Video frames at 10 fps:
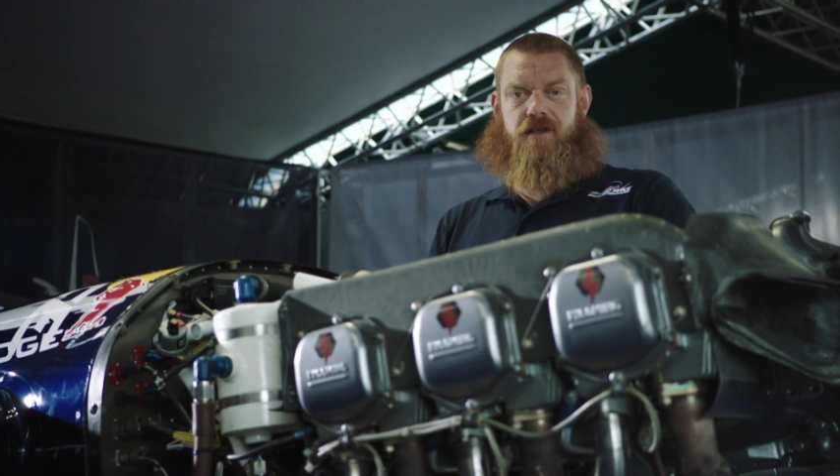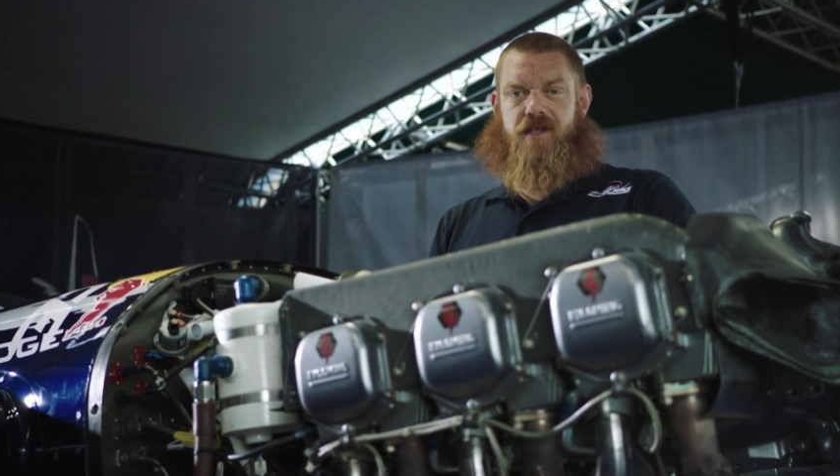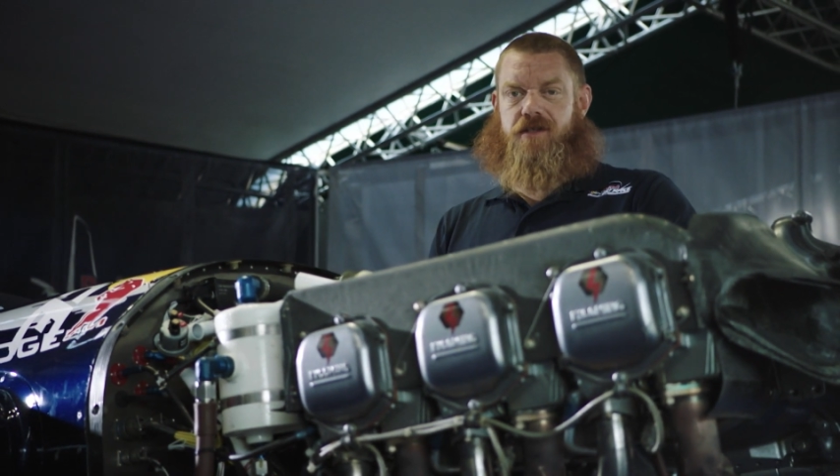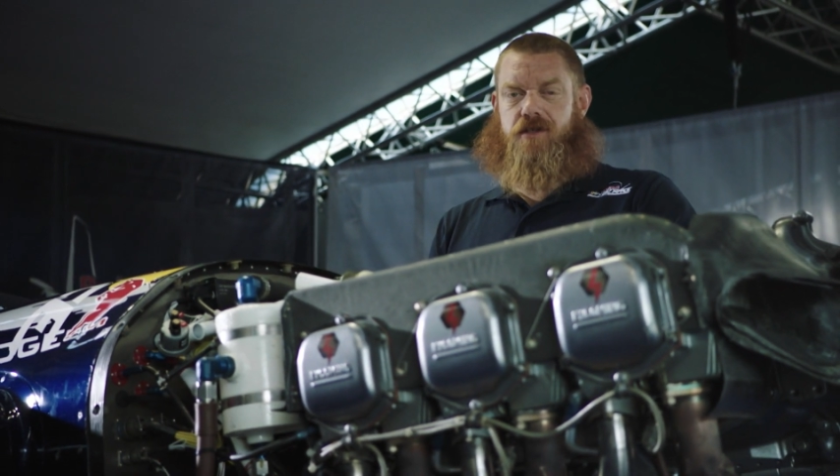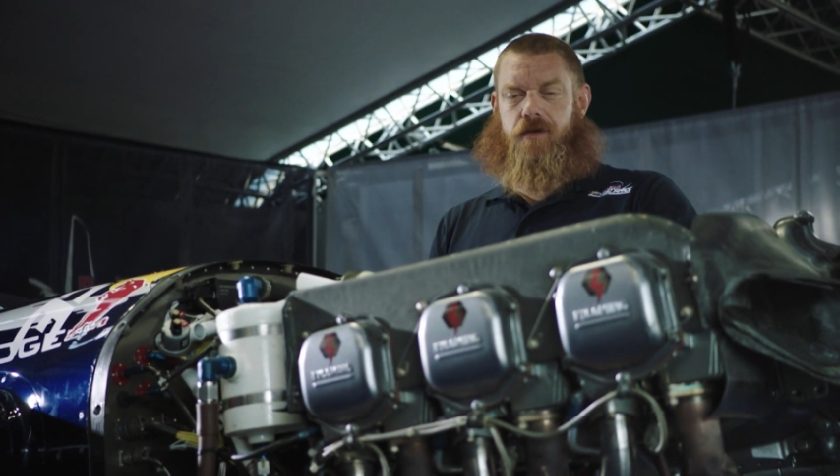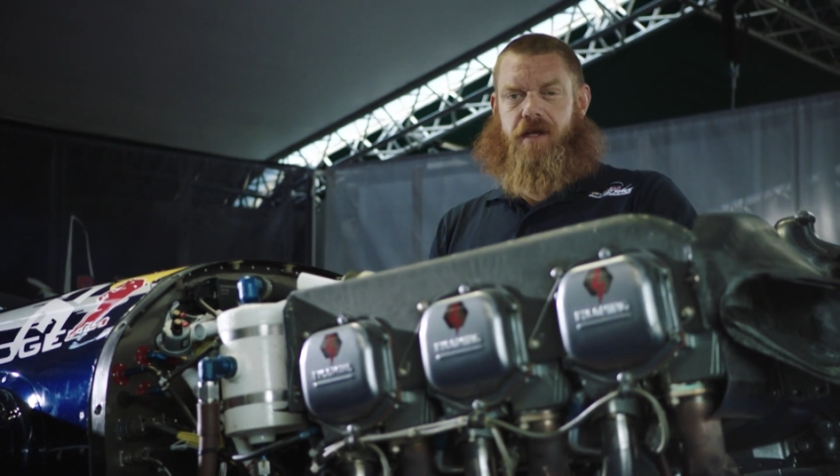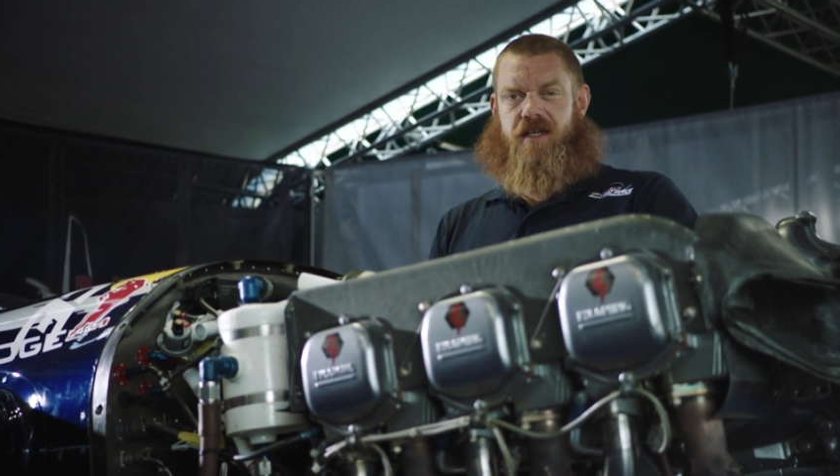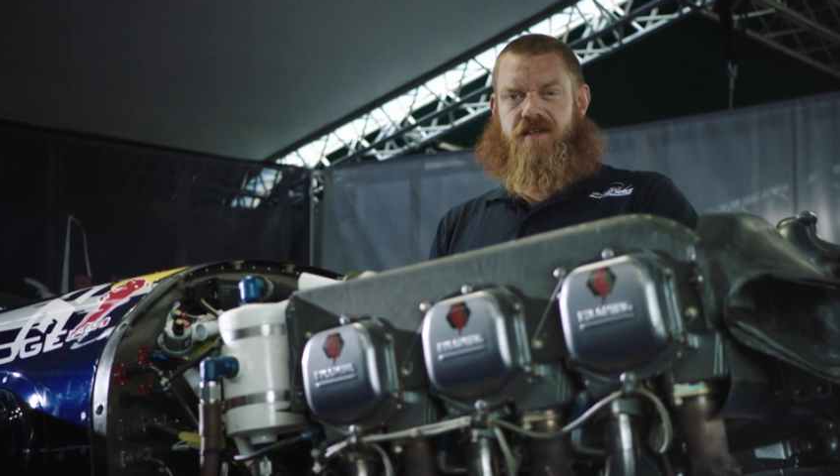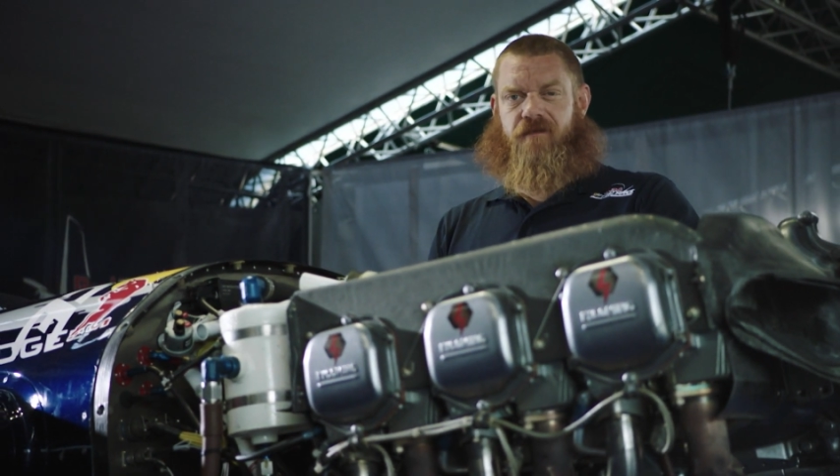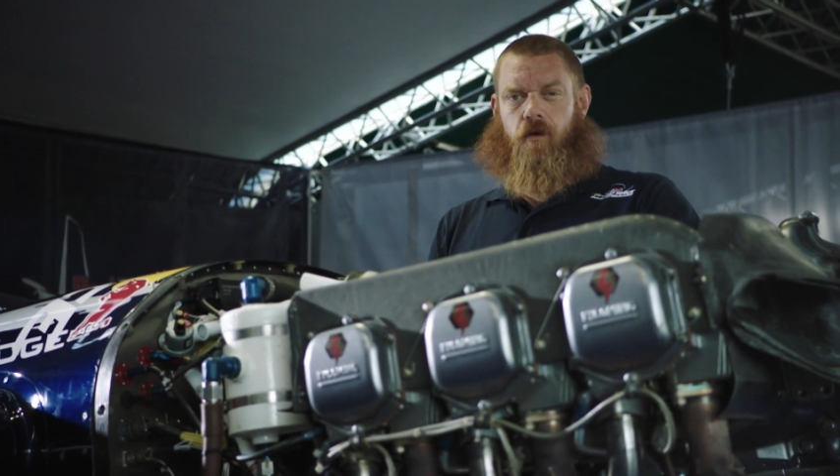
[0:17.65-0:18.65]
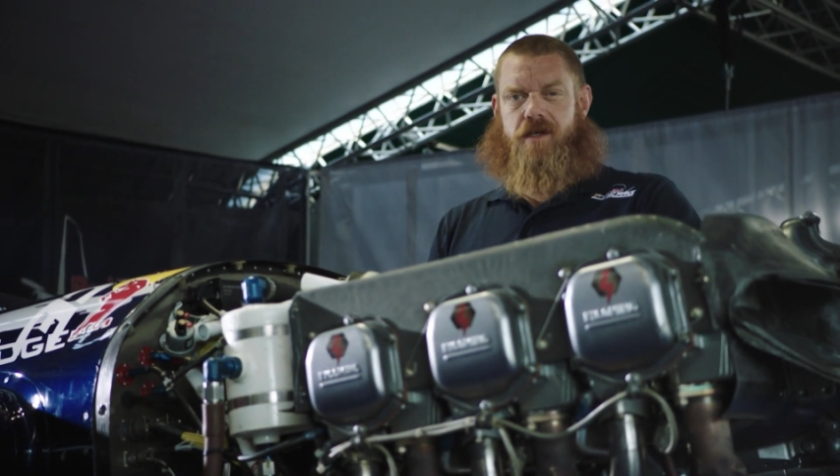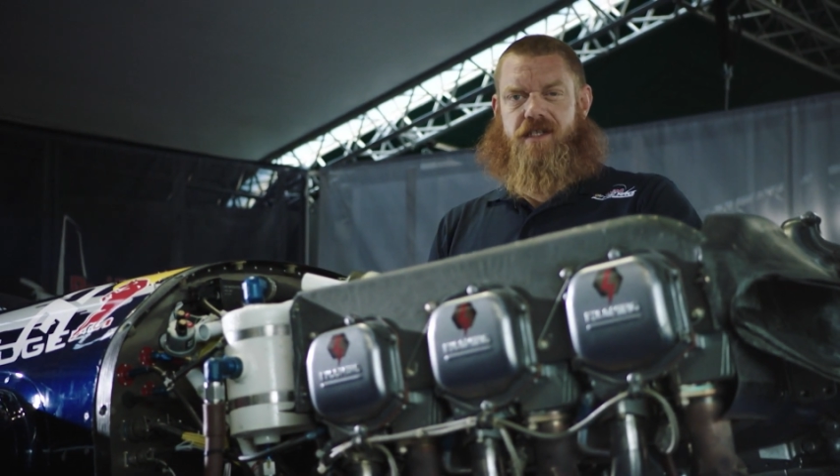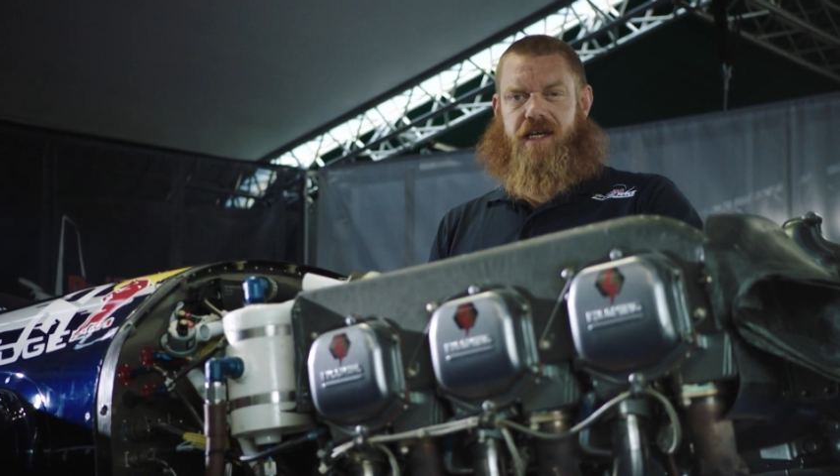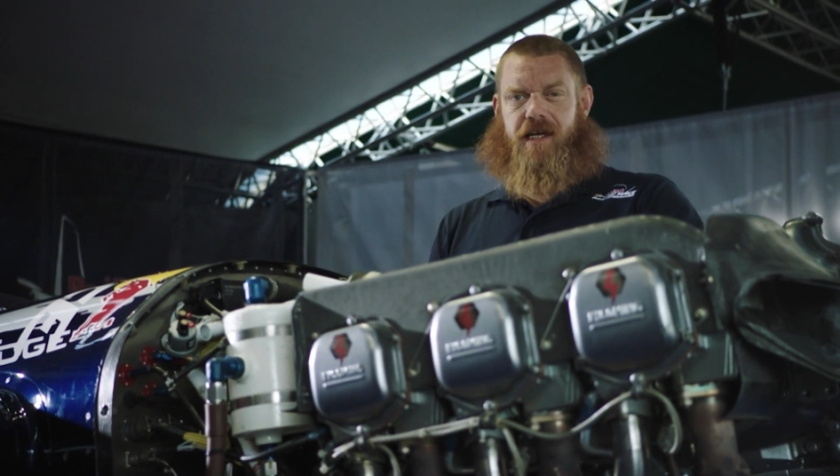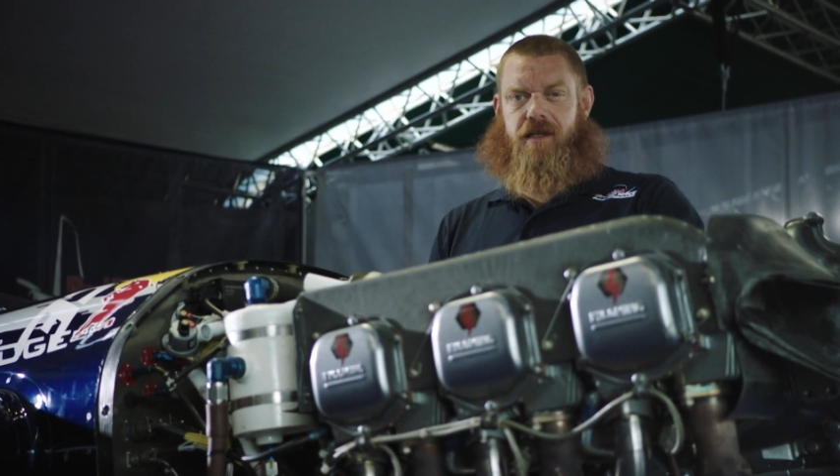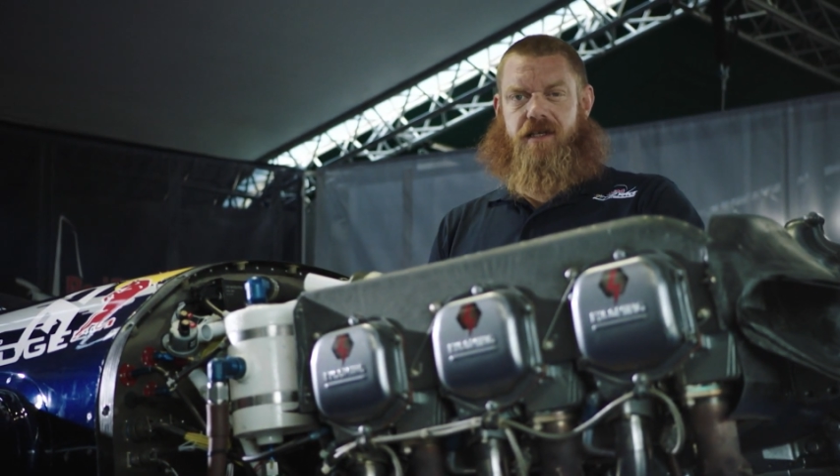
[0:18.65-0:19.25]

Since 2014,